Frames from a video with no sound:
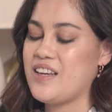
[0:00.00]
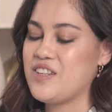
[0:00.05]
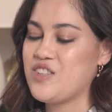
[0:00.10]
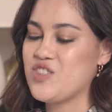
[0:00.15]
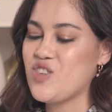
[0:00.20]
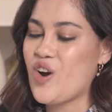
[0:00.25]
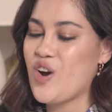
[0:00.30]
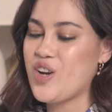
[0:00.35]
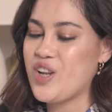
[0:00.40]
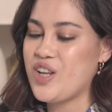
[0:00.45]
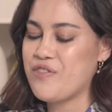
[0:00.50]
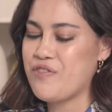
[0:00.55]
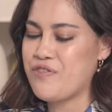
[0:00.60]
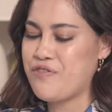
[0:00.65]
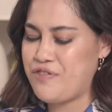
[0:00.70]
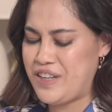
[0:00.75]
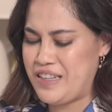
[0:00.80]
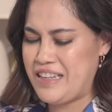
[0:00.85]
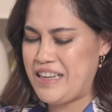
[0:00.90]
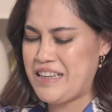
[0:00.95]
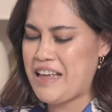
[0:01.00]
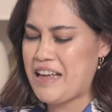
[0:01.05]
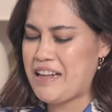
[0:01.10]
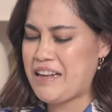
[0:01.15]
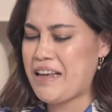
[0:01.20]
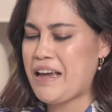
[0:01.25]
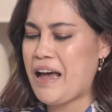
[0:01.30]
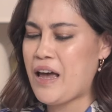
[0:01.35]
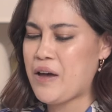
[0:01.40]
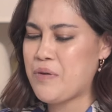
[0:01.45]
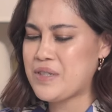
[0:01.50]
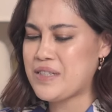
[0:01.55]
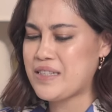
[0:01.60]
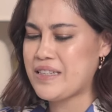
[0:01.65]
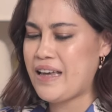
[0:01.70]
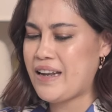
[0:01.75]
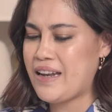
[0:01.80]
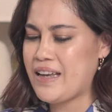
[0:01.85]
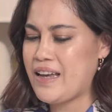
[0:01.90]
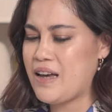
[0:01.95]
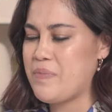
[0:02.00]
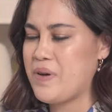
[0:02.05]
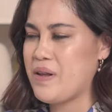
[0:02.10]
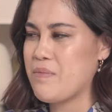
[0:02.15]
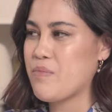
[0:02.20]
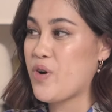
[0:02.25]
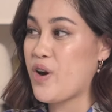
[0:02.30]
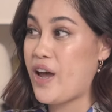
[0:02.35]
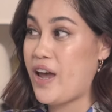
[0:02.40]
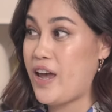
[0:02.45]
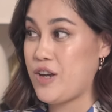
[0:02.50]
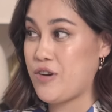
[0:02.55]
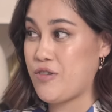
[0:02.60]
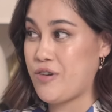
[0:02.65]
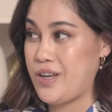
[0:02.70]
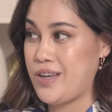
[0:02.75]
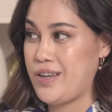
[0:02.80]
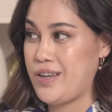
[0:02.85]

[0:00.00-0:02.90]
started feeling that like I was getting a bit more angry.